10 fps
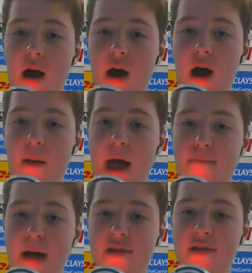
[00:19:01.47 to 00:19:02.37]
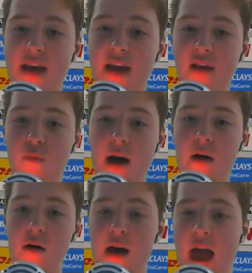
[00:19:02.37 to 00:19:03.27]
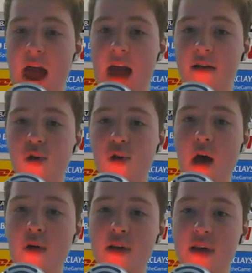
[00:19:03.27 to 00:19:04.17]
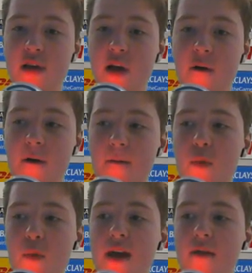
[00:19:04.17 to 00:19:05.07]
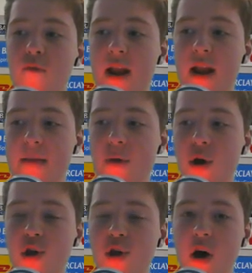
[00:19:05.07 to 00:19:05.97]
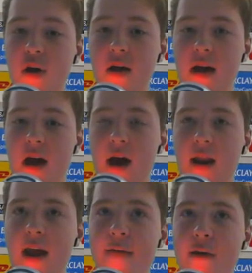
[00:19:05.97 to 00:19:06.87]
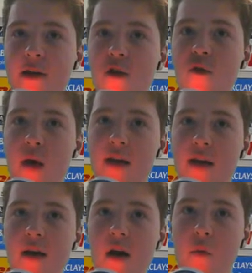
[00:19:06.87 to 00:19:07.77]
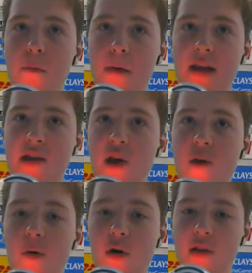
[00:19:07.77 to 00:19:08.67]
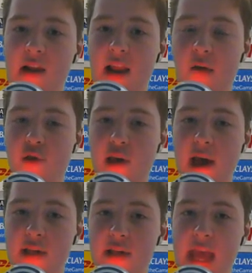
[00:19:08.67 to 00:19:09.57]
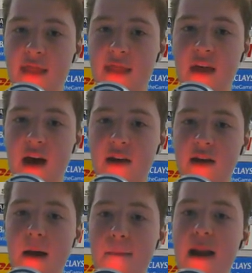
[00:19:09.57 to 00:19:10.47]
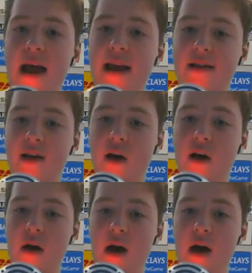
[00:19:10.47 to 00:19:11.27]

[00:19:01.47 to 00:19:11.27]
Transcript: and Man City as well, and Chelsea. So we can really push on, and if we do win, we'll be 2 points clear of Chelsea in third place. So